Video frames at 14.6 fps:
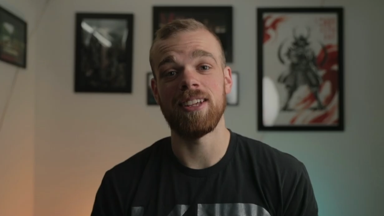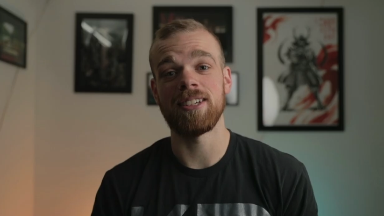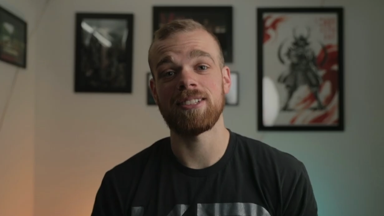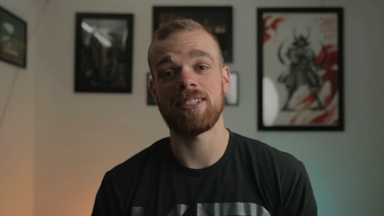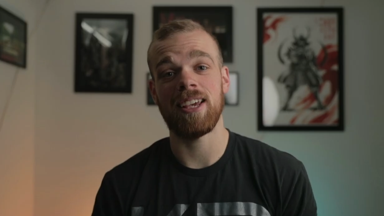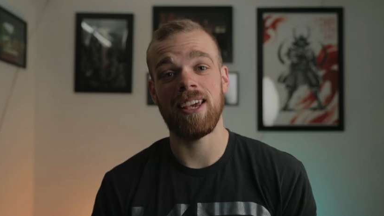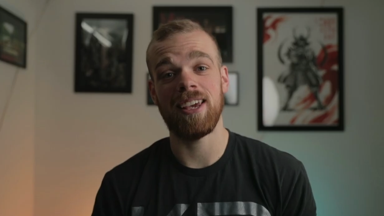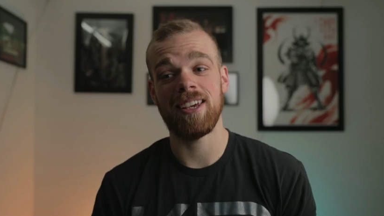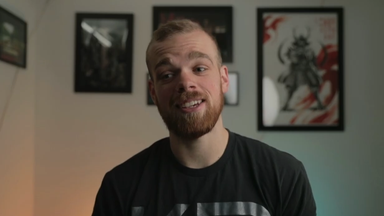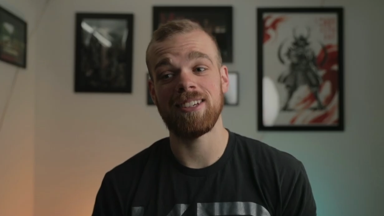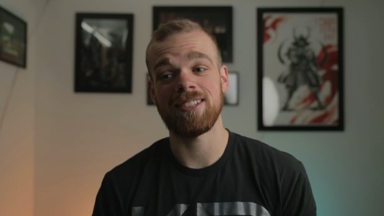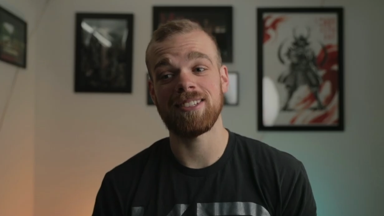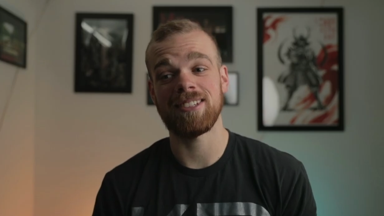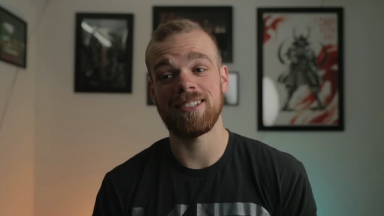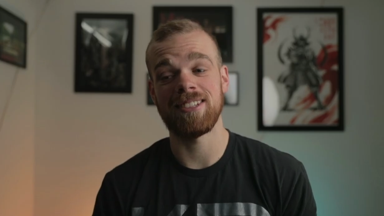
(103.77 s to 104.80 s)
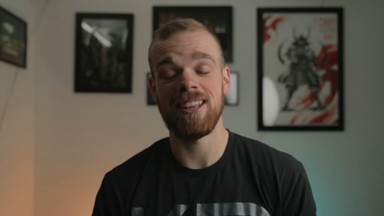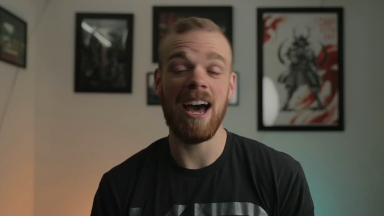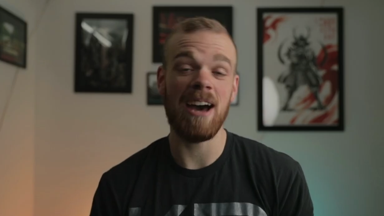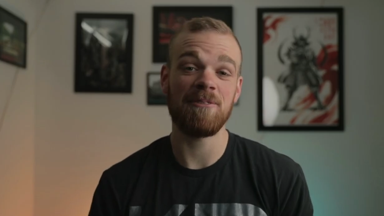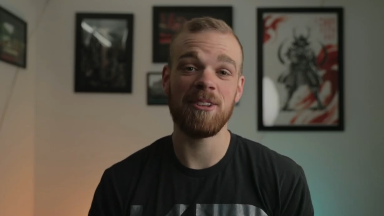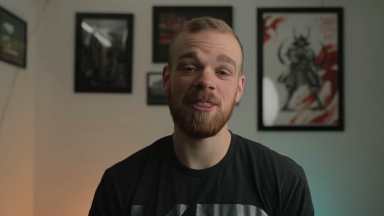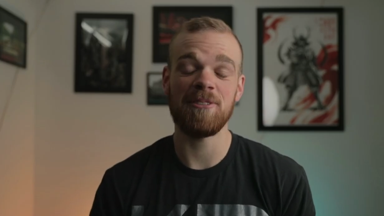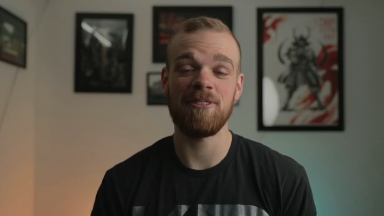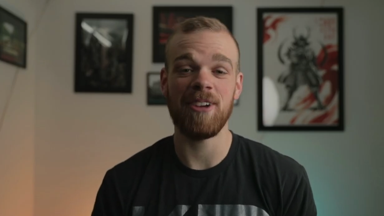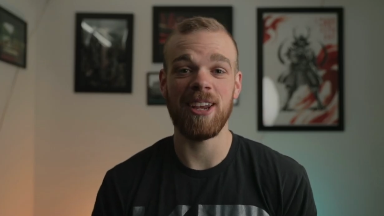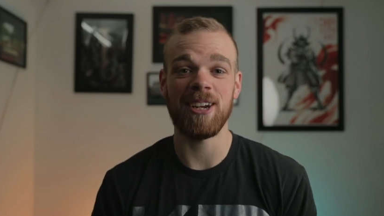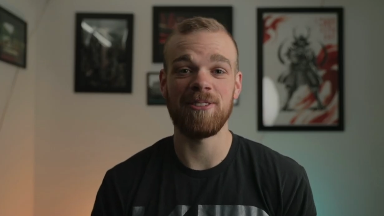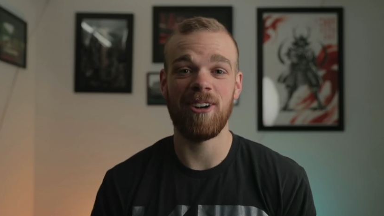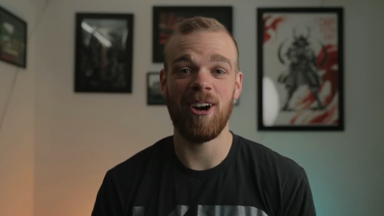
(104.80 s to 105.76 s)
this is not for the
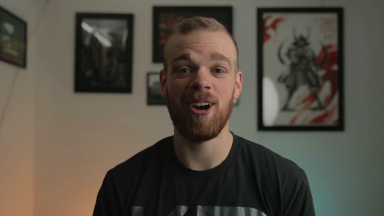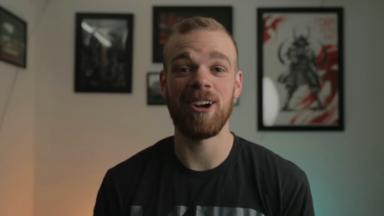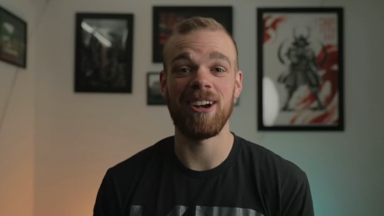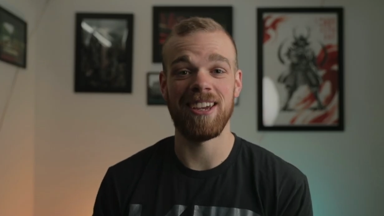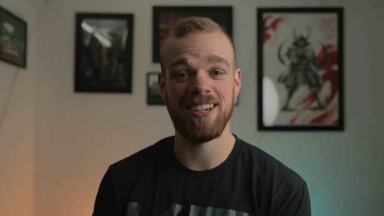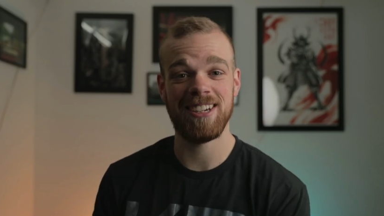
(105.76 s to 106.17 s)
faint of heart.